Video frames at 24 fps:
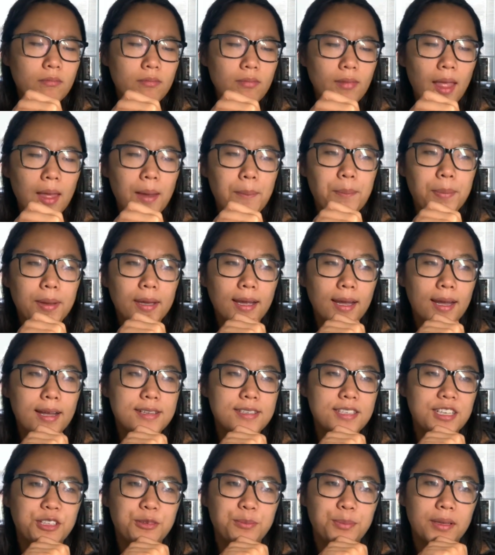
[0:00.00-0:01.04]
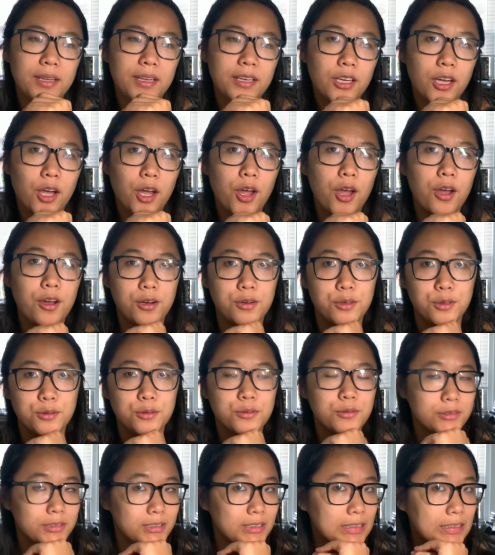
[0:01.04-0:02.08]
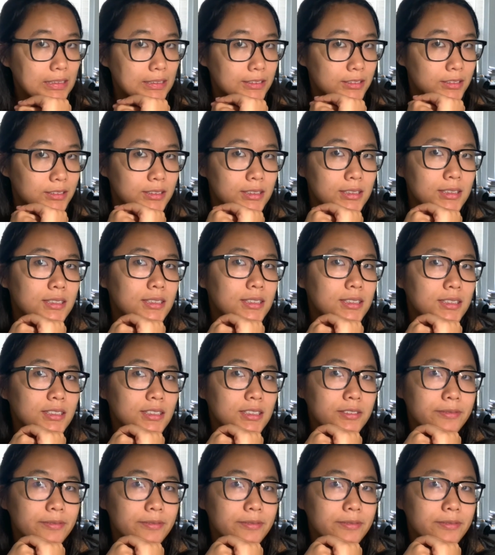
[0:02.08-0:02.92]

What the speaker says: because it would be like, oh, there's this